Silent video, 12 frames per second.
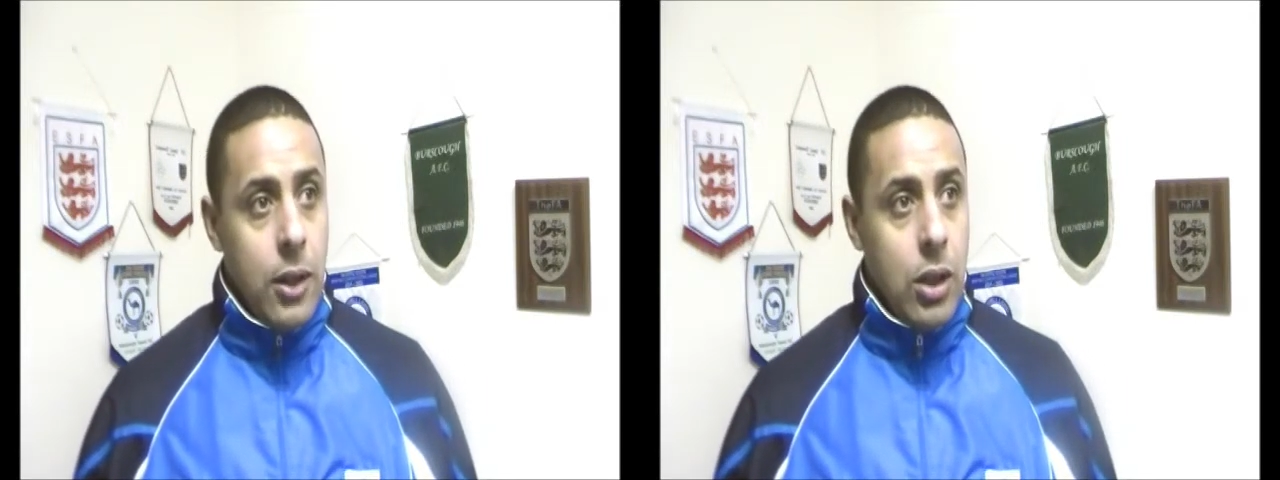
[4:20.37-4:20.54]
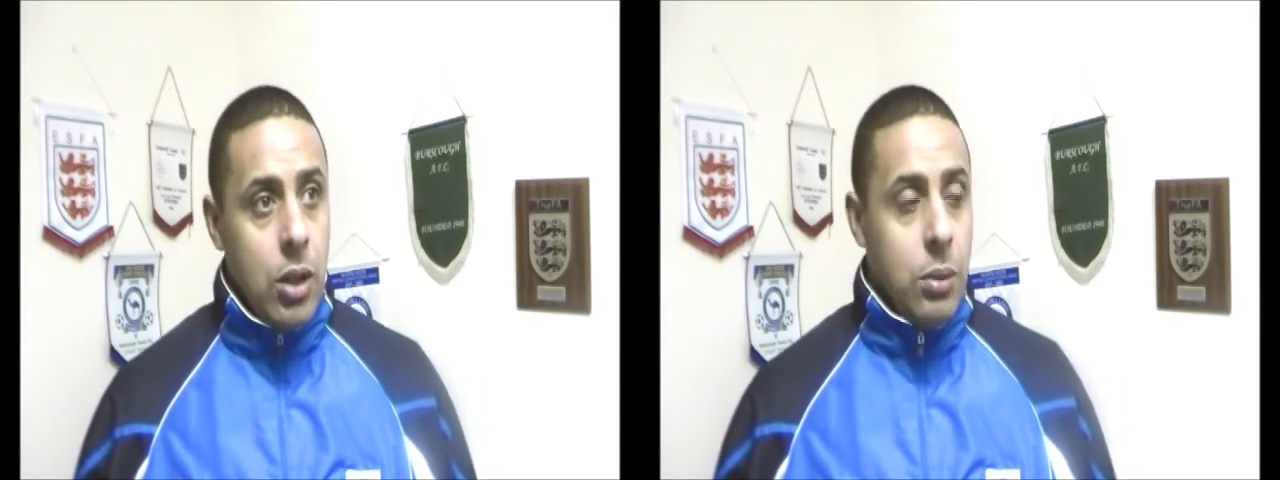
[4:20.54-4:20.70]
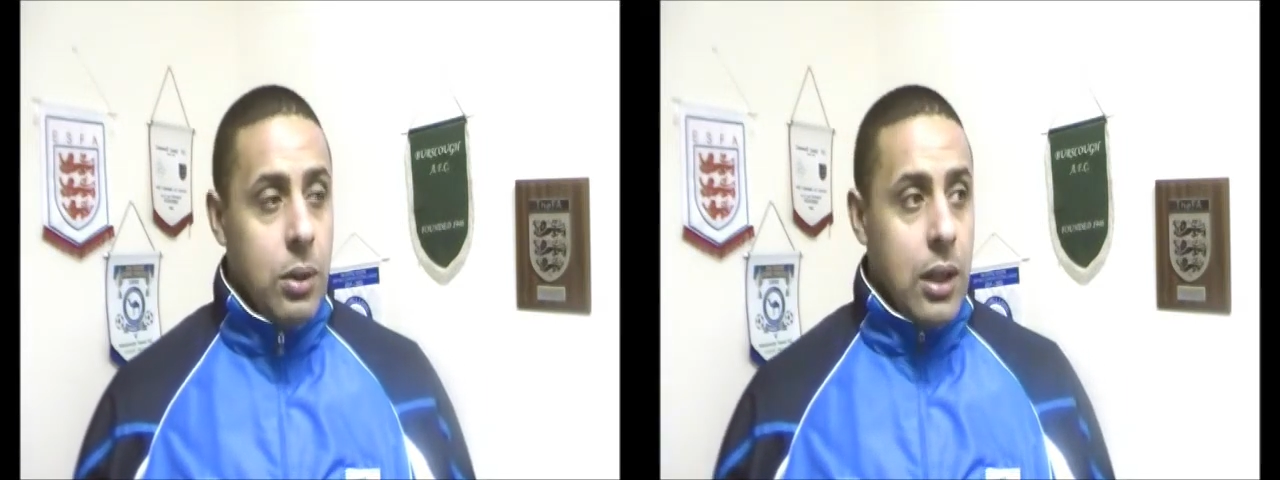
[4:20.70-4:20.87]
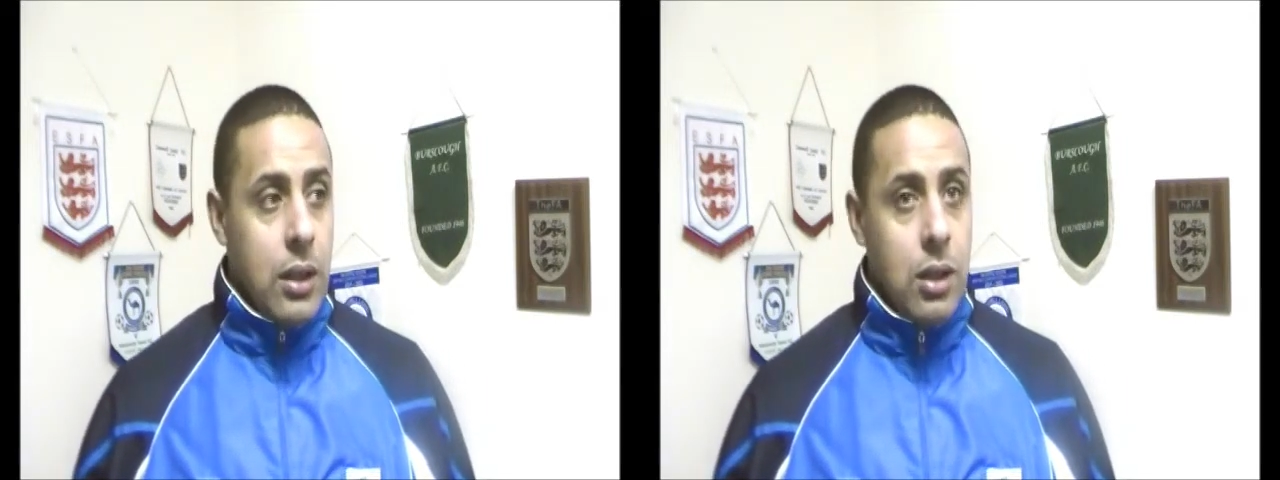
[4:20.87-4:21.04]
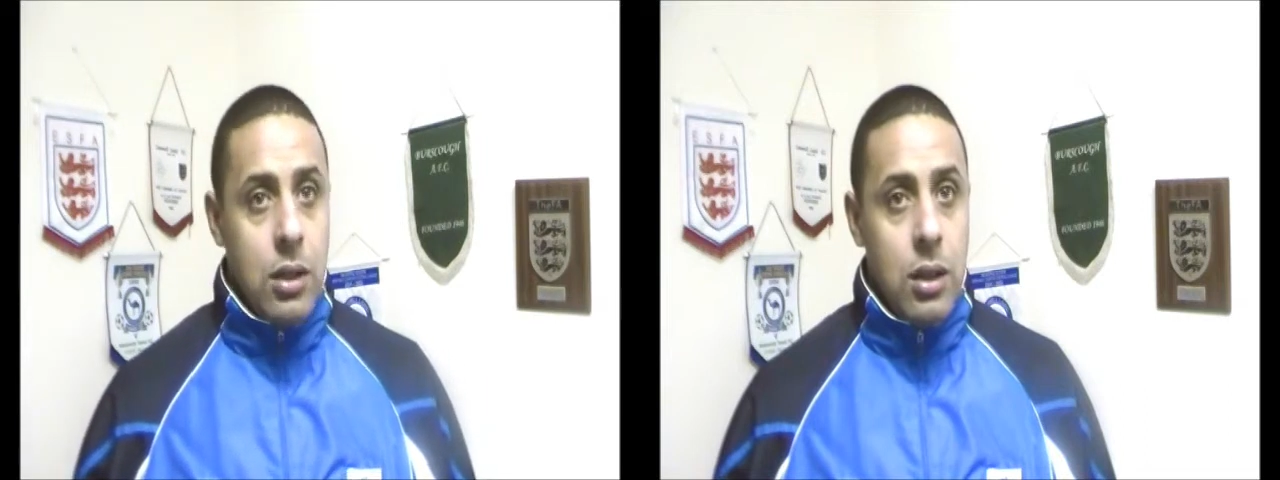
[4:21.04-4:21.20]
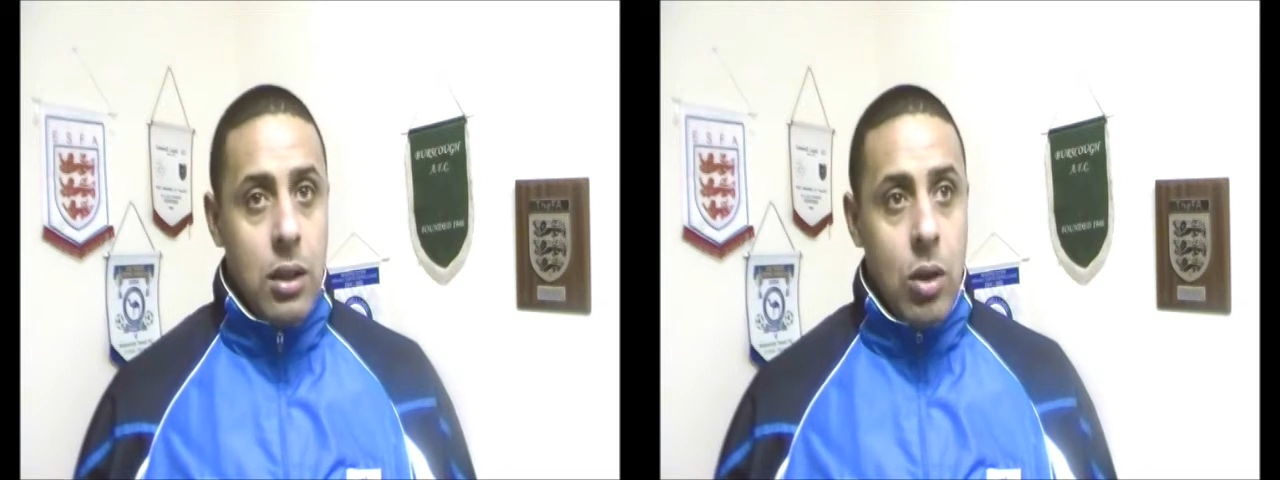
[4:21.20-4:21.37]
We had
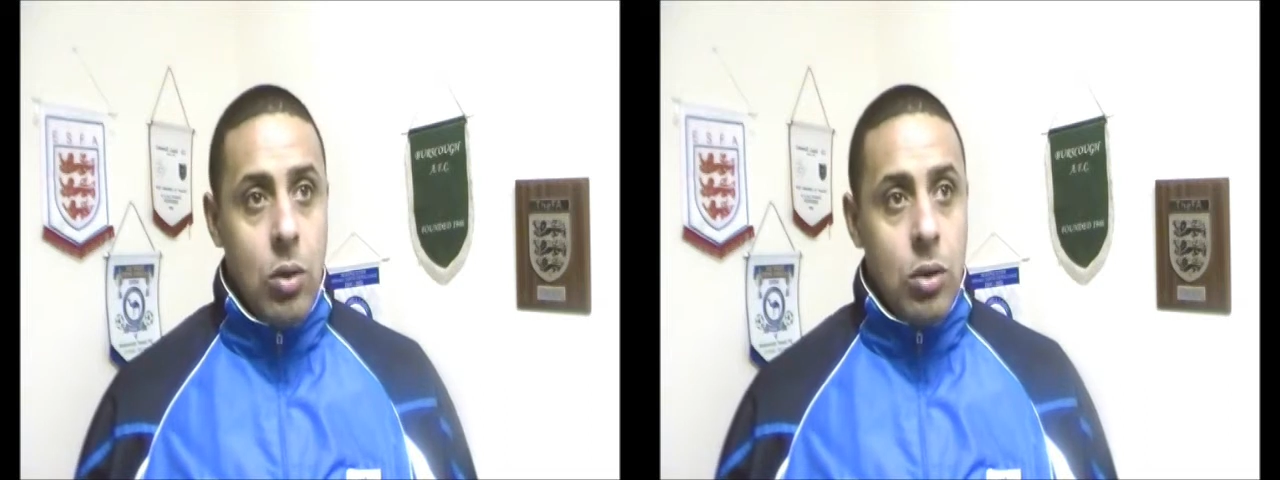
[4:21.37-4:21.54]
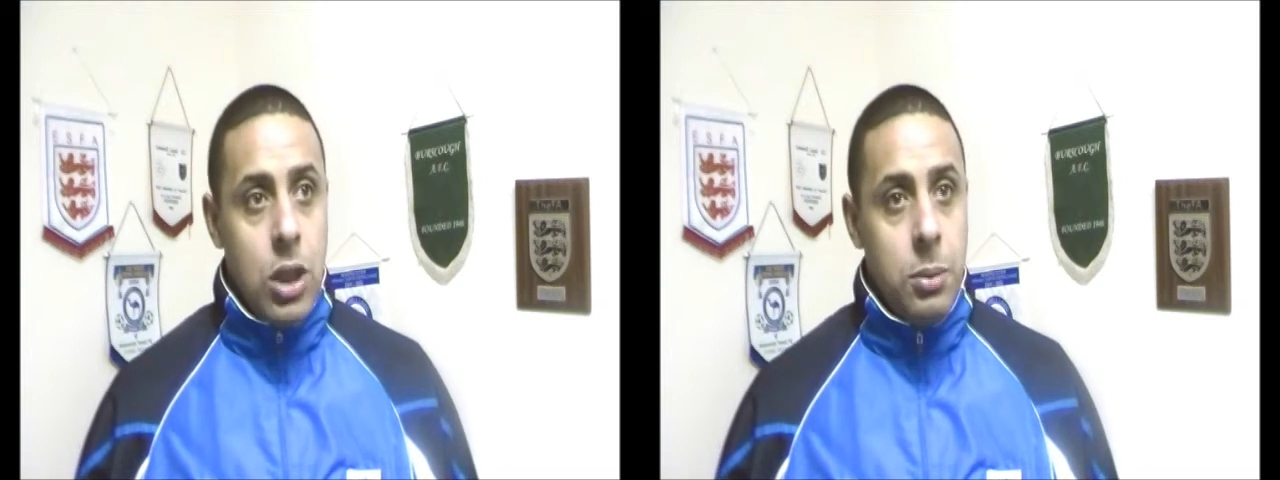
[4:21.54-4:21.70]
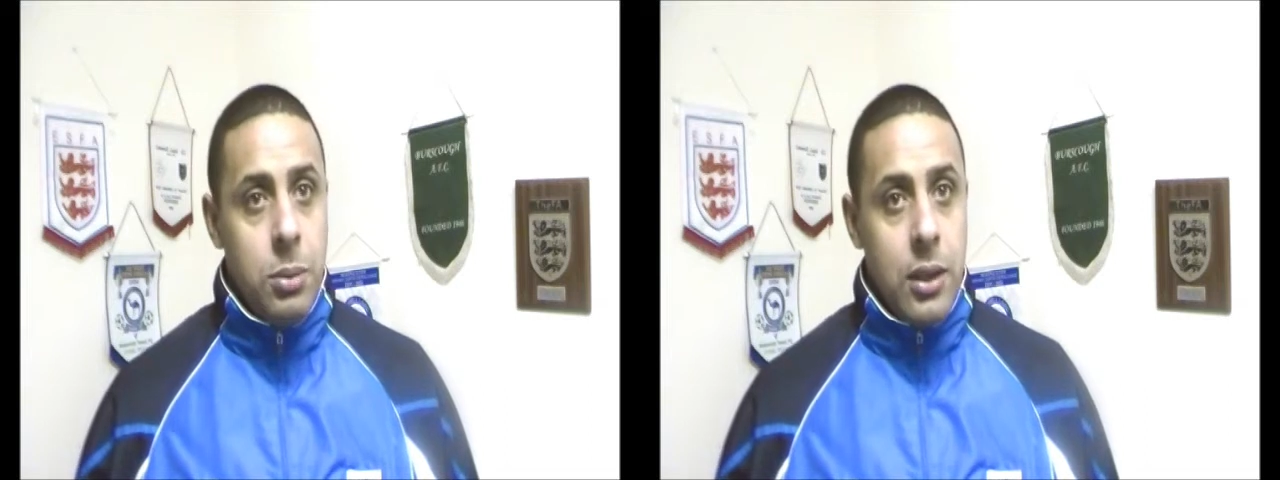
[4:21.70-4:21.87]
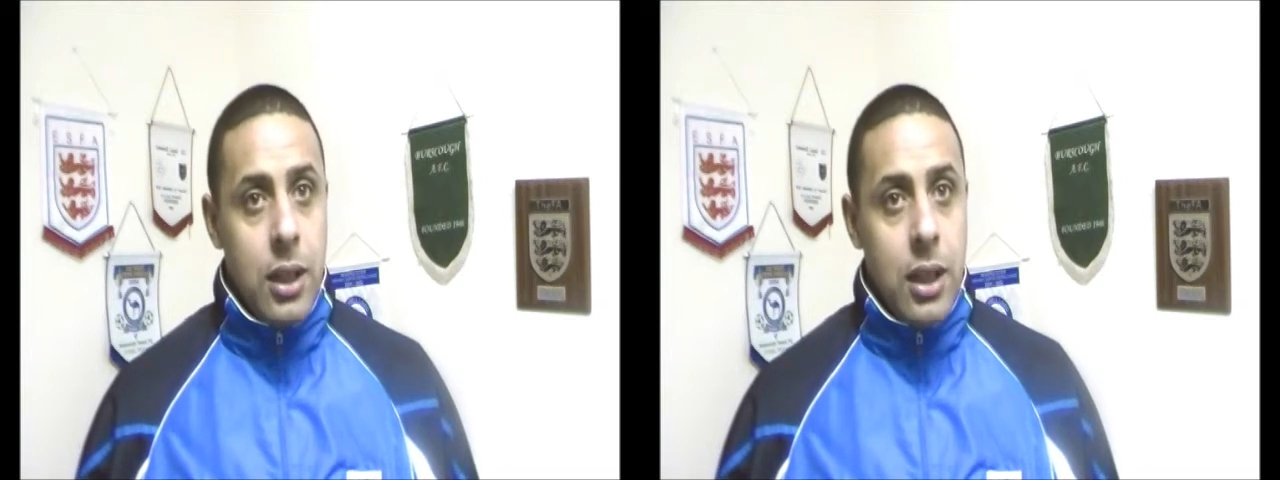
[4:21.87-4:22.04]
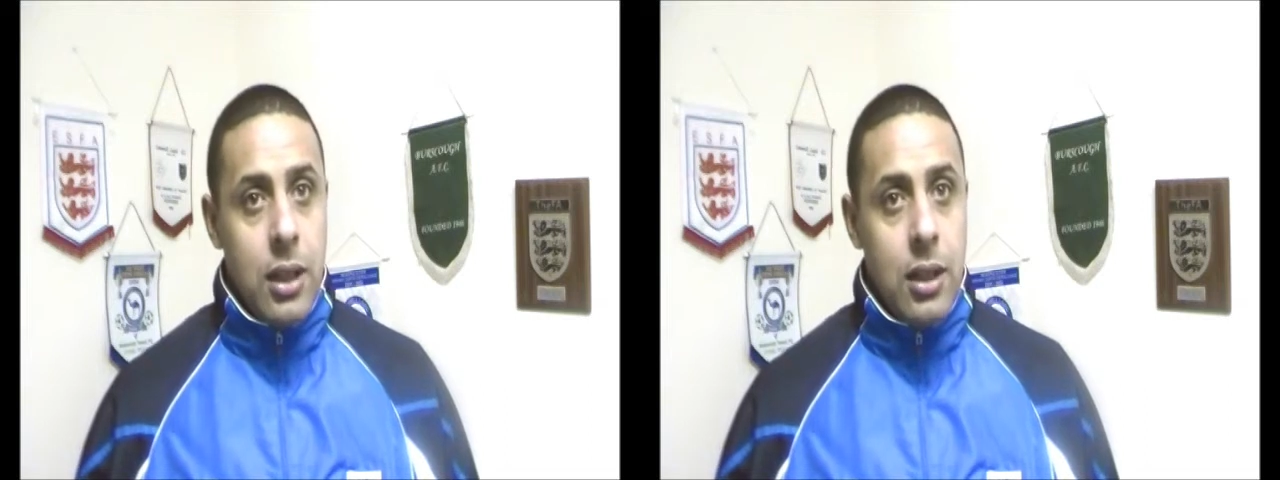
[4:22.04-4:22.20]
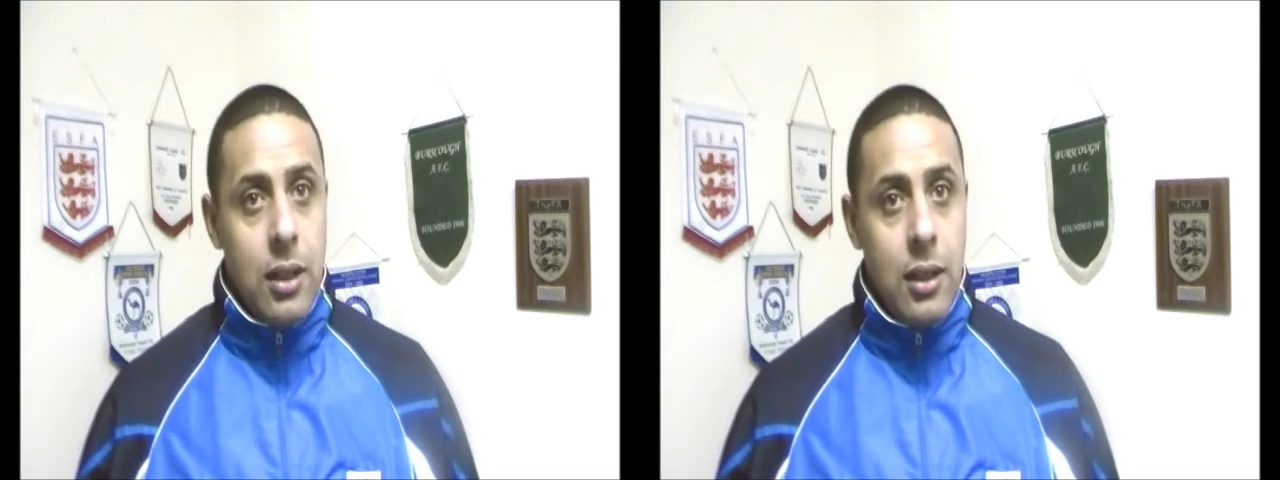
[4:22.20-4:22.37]
a goalkeeper
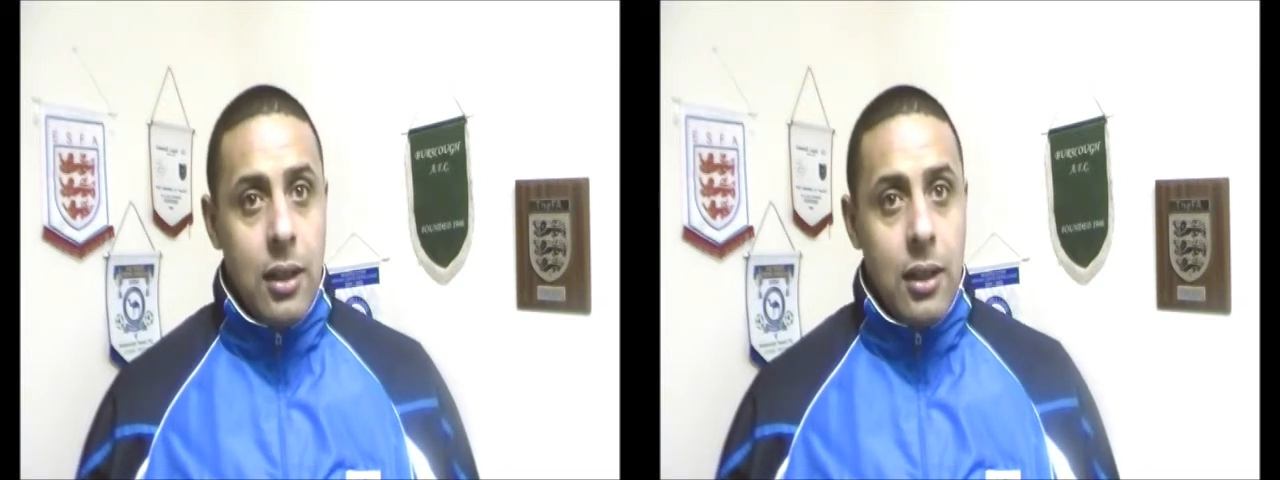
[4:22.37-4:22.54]
there,